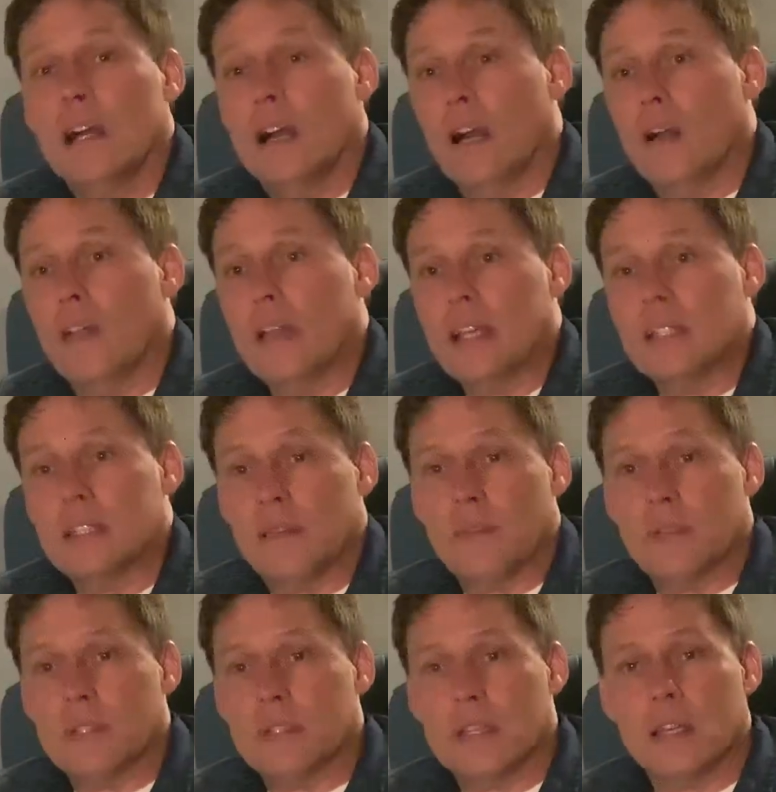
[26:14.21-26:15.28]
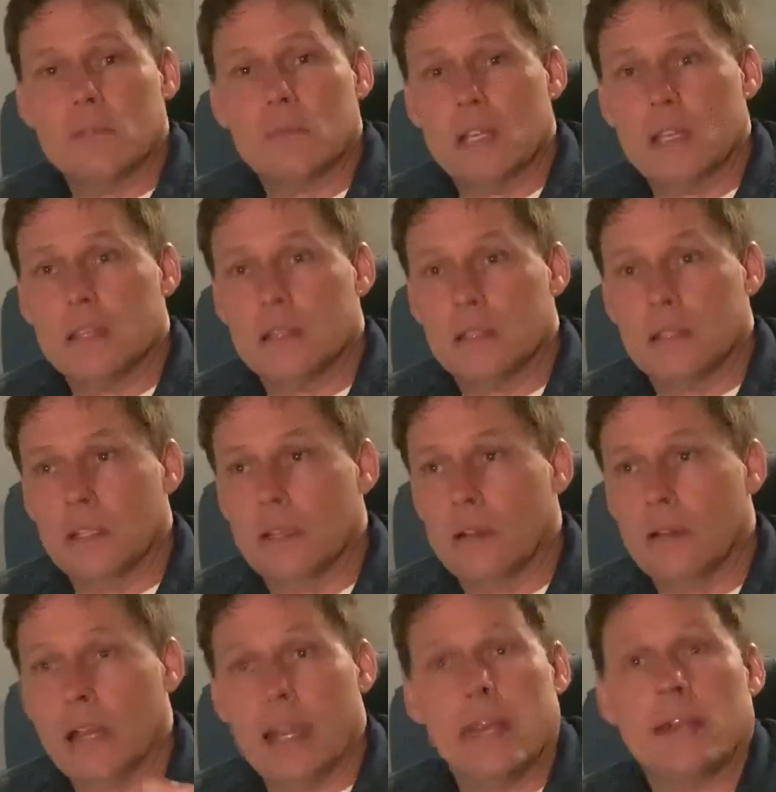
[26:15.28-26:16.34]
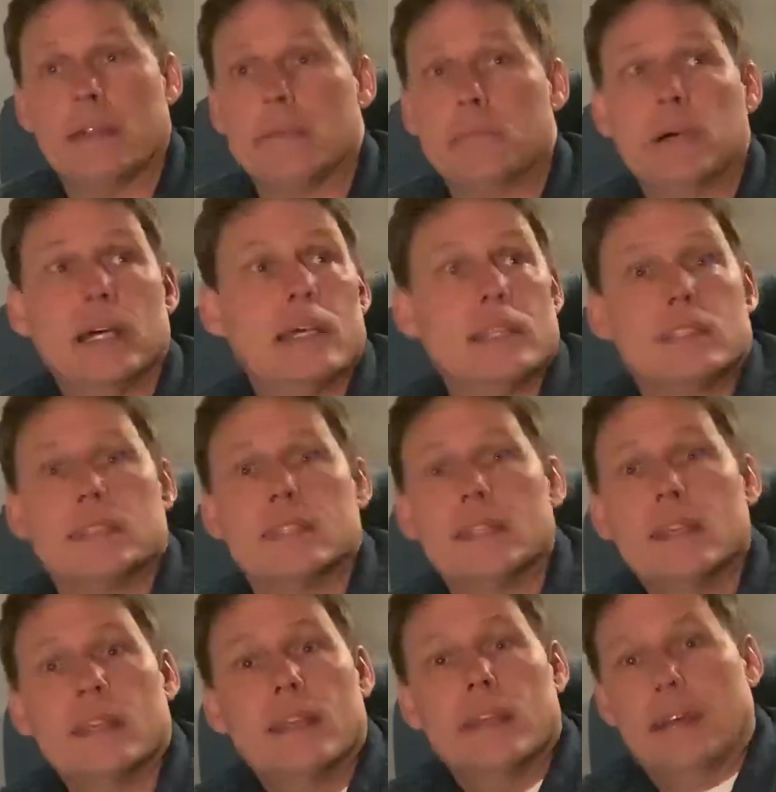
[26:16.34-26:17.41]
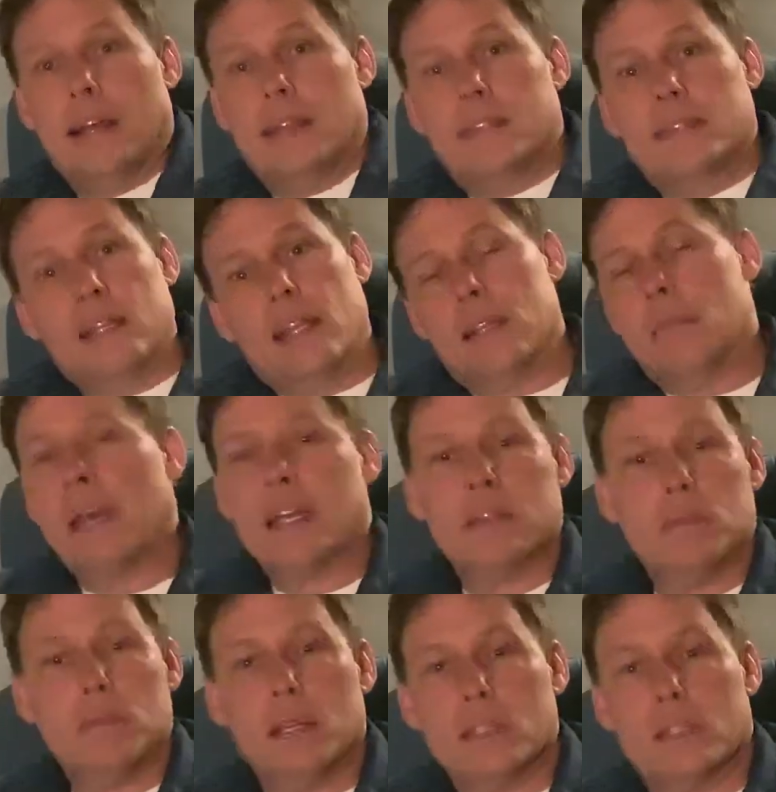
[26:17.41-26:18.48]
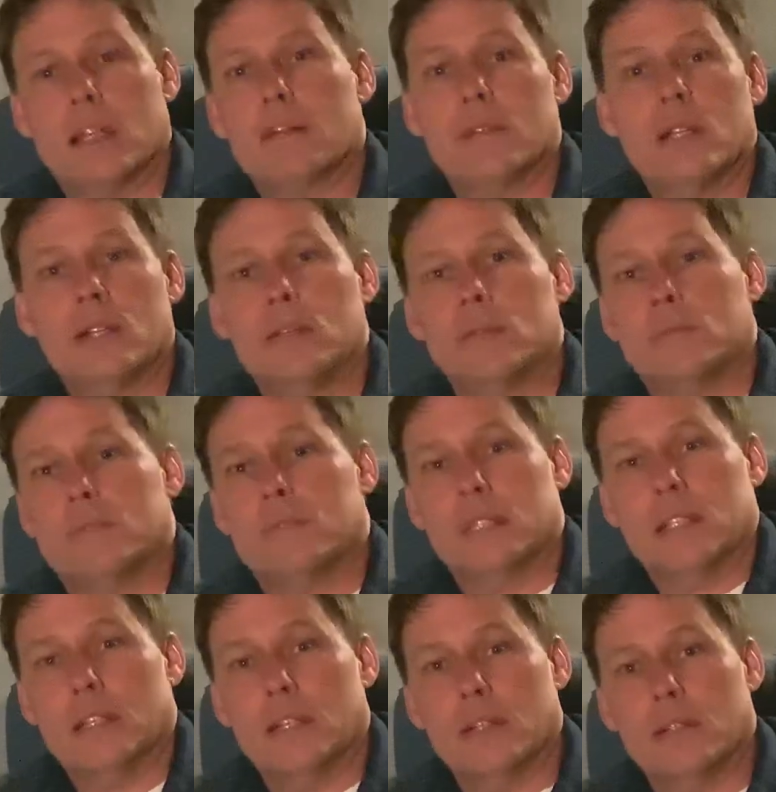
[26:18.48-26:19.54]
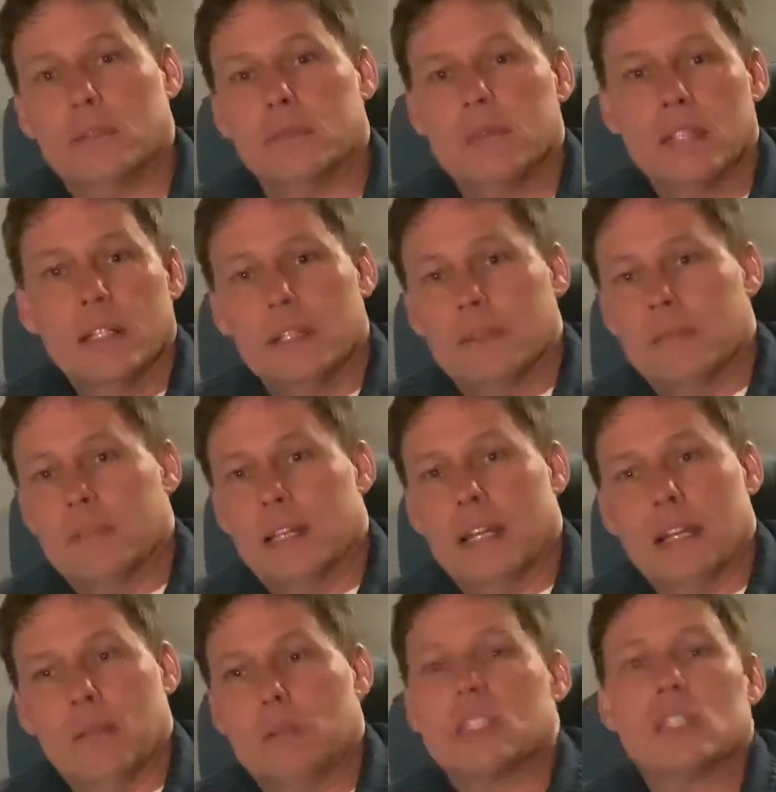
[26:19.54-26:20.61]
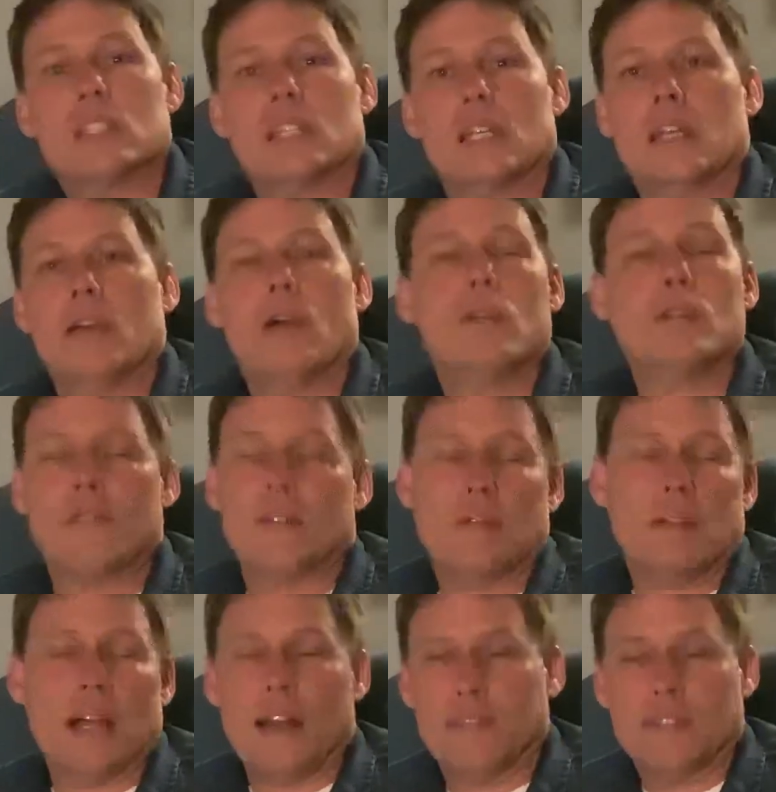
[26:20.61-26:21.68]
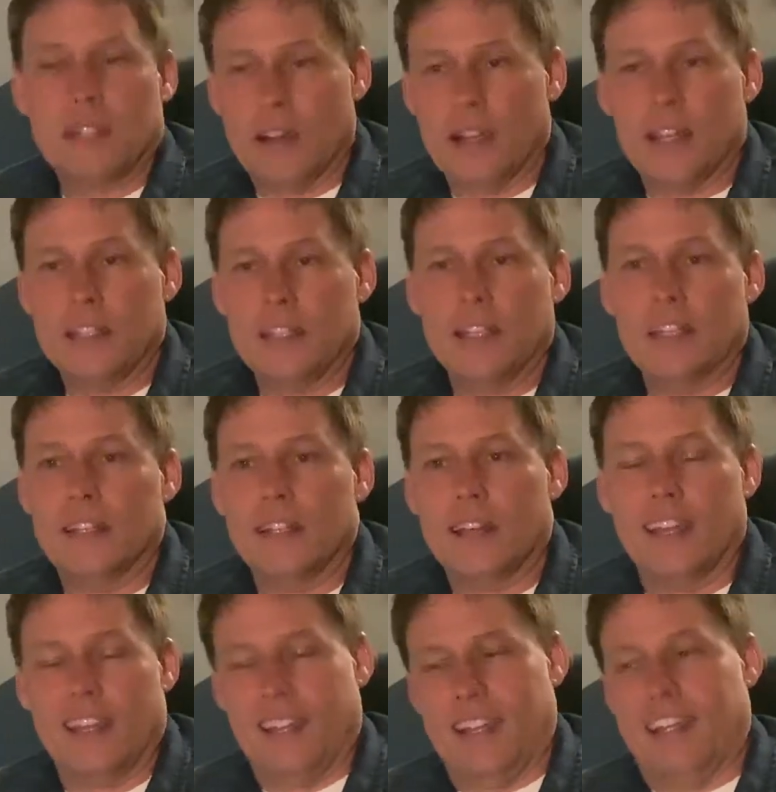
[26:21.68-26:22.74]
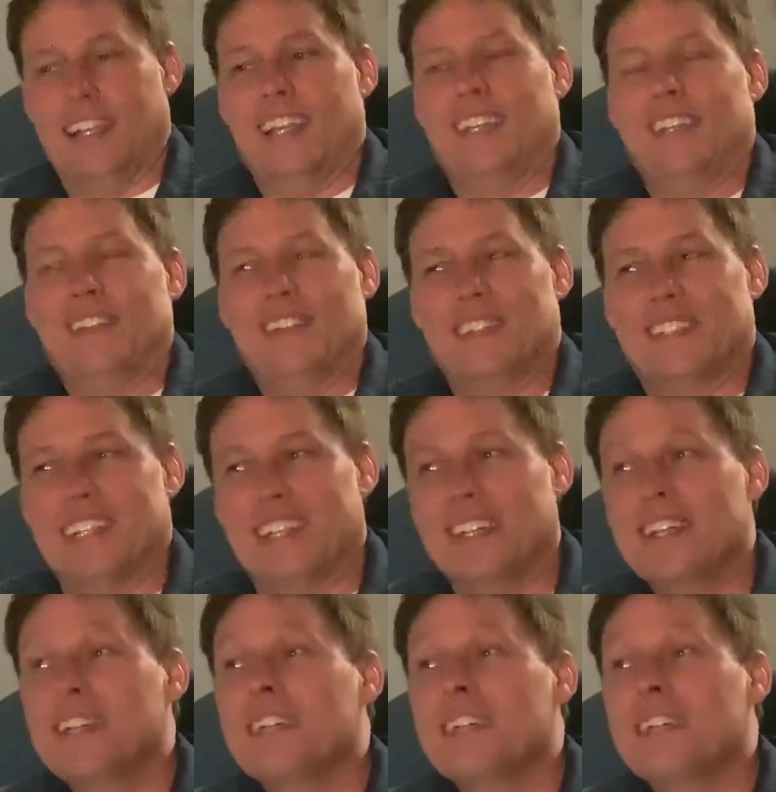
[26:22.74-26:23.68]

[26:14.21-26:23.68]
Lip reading: All that stuff was done with. I had a bus. I sat in the back of the bus. I wrote. It was just a whole different lifestyle. I had to get used to.